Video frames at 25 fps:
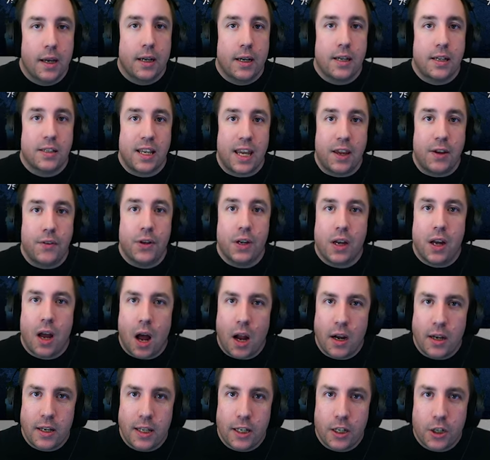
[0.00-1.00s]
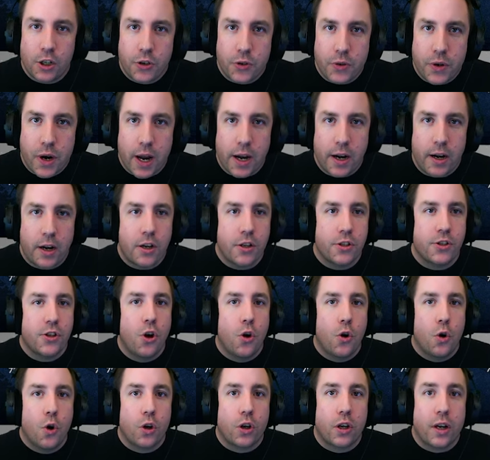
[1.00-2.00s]
Because even content creators
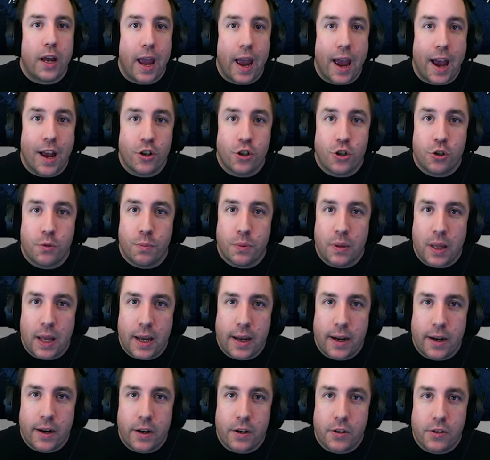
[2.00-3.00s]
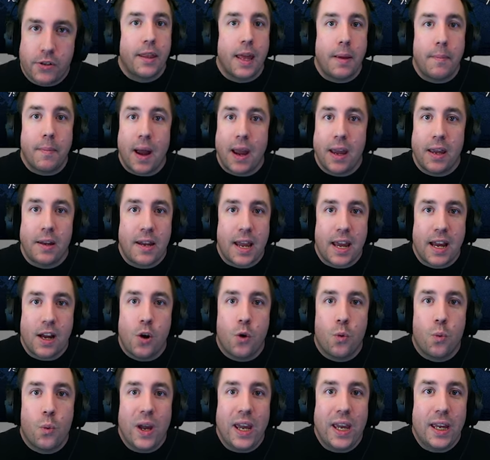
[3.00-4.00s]
or casual players, they might take a
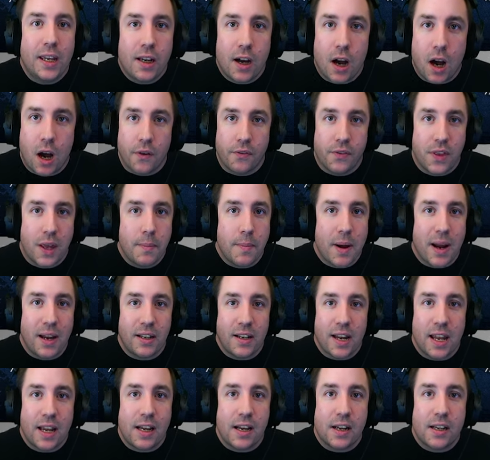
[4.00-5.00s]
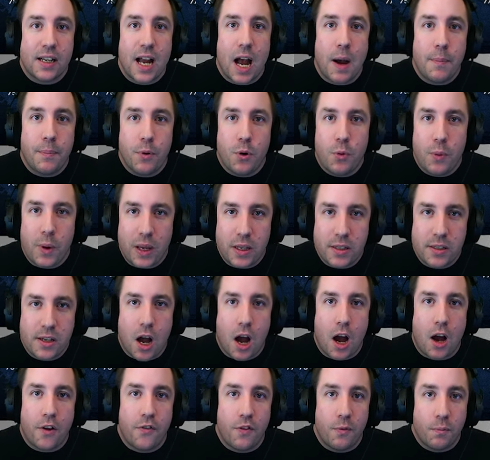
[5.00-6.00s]
week off. They might take a couple weeks
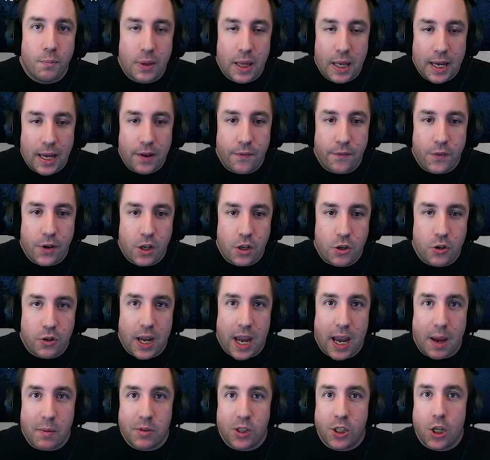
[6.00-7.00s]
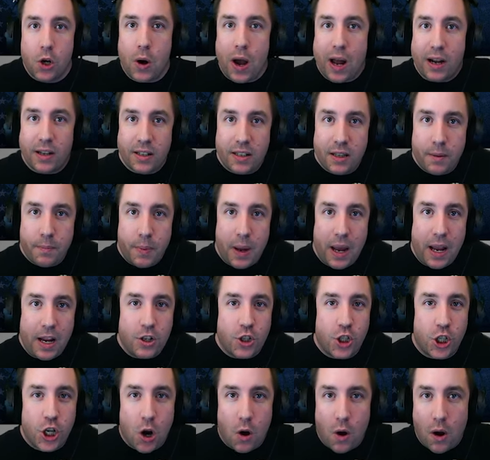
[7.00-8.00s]
off of playing video games, go out to the
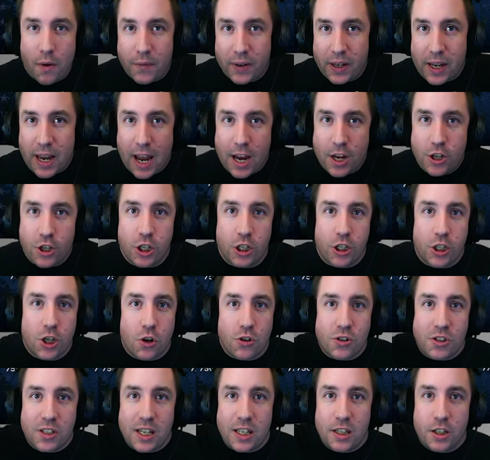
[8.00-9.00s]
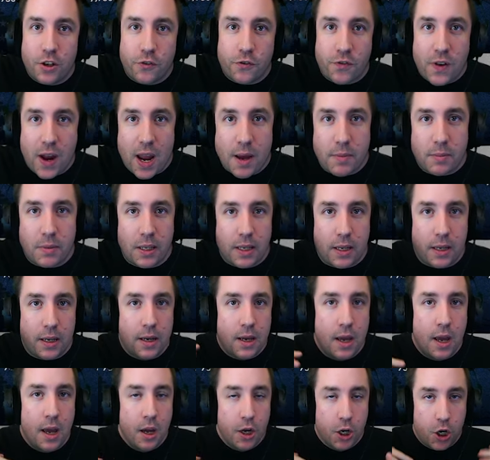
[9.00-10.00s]
beach, go on vacation, go see their family,
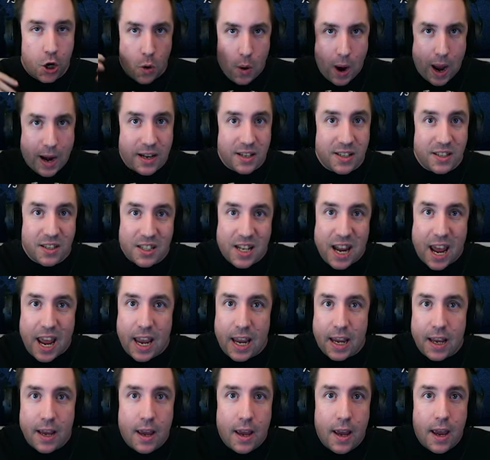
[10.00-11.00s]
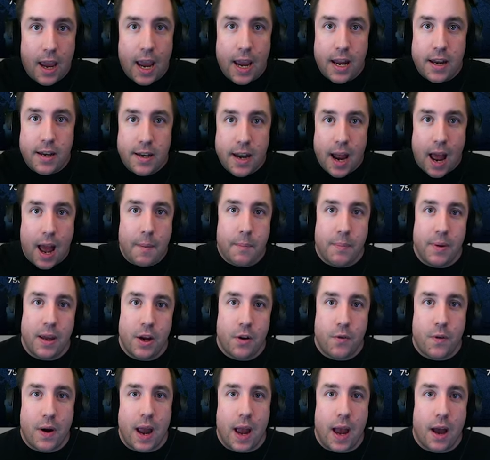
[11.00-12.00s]
go out of state and not be
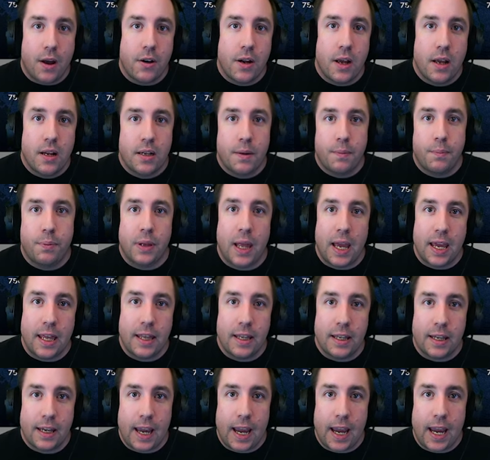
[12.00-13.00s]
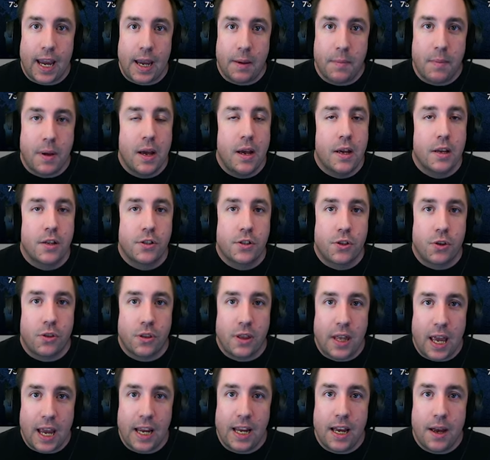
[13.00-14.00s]
around to play the game. So
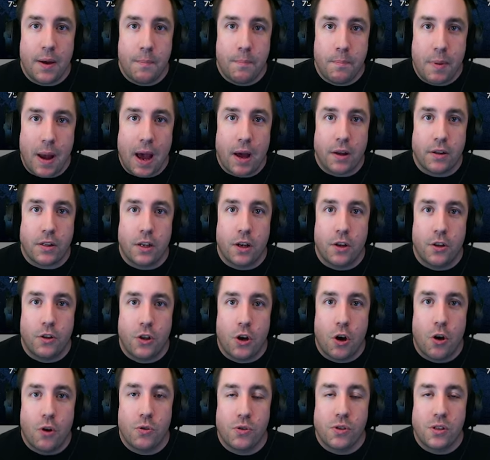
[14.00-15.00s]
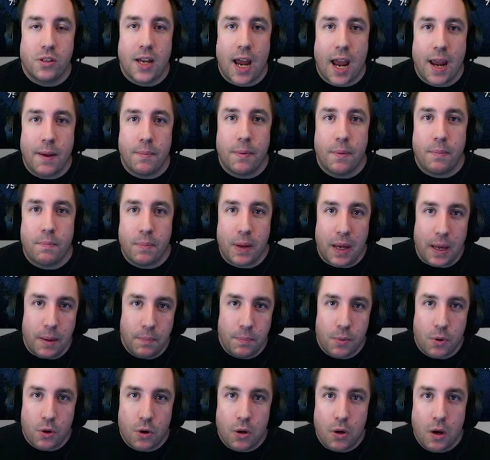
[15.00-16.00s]
think about those type of
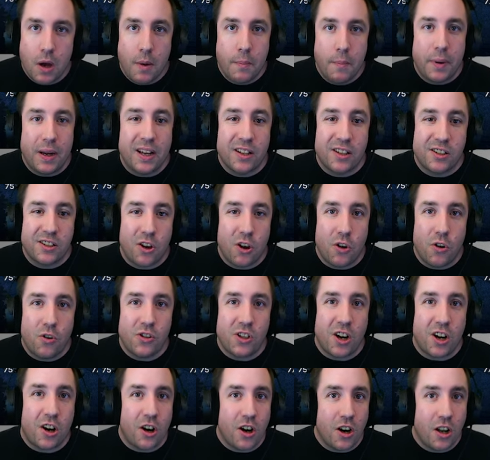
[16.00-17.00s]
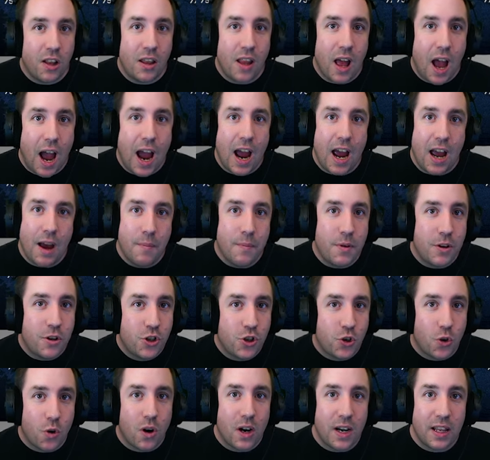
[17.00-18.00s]
people, because those are a lot, a
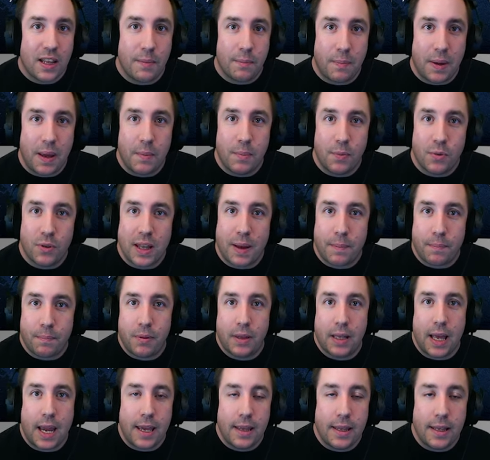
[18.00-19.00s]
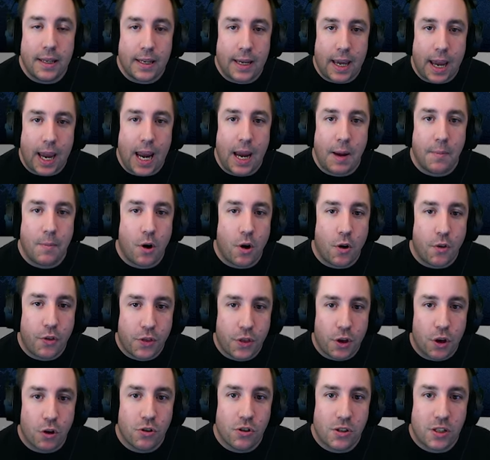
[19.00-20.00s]
majority of the people that play the game are
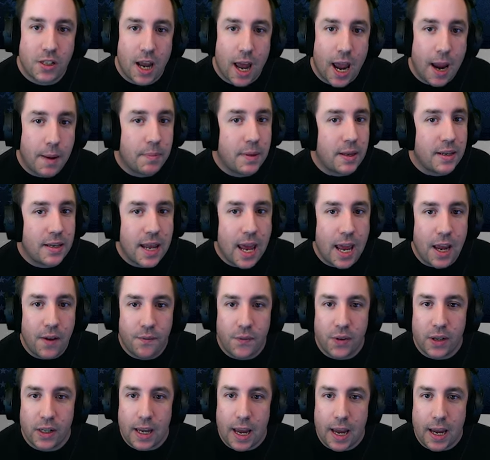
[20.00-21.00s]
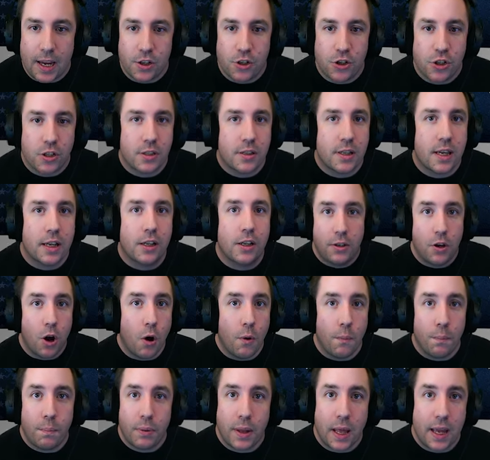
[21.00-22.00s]
those type that take vacations, that
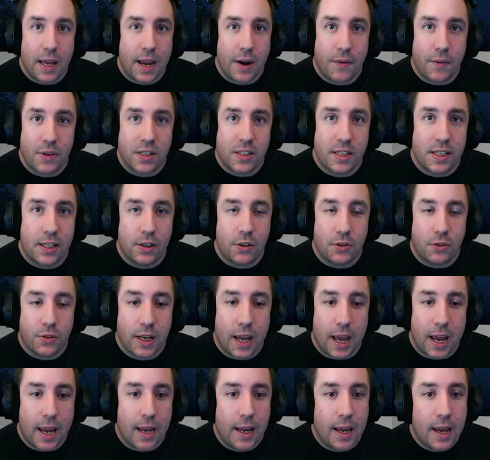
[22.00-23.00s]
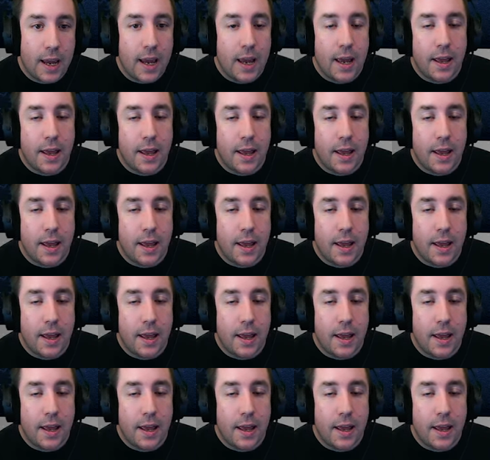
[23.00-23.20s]
don't play every single day,